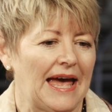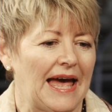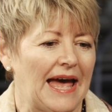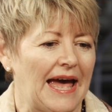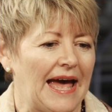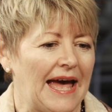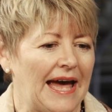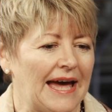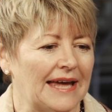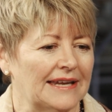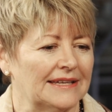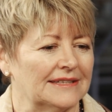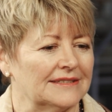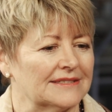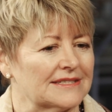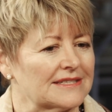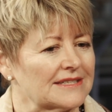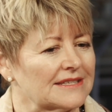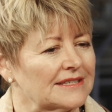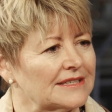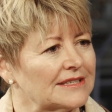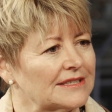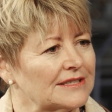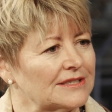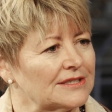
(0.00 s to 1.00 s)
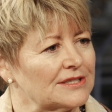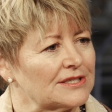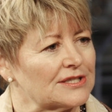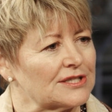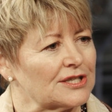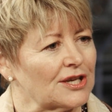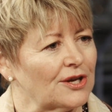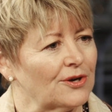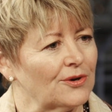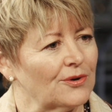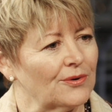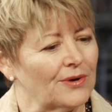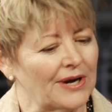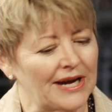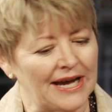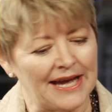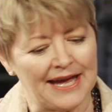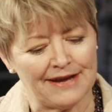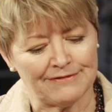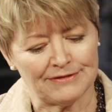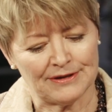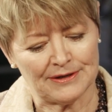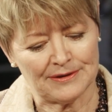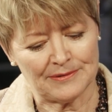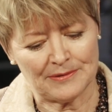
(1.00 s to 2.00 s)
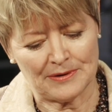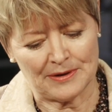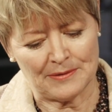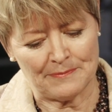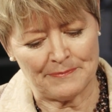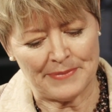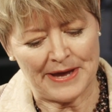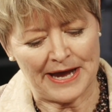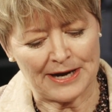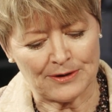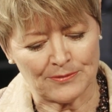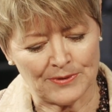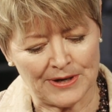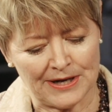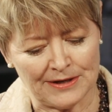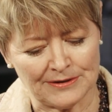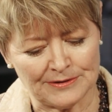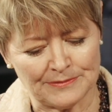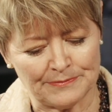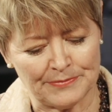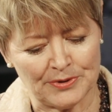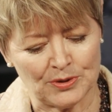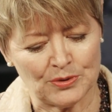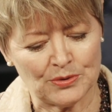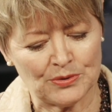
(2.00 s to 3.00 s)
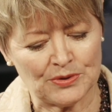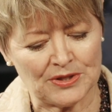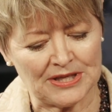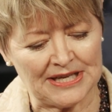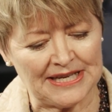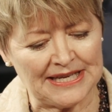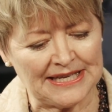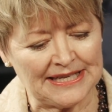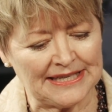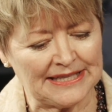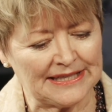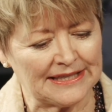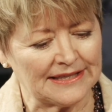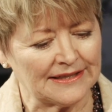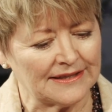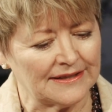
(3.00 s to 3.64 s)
And so I have a background both in